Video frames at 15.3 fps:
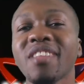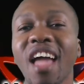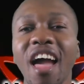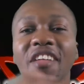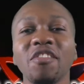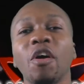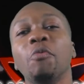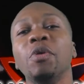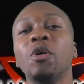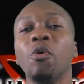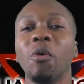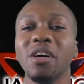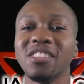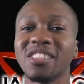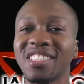Now we go
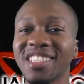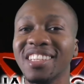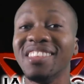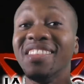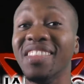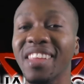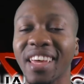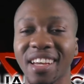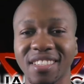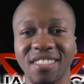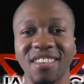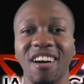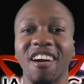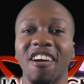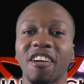on to the next
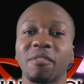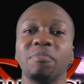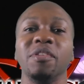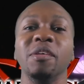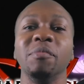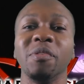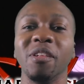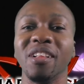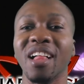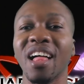arc, people.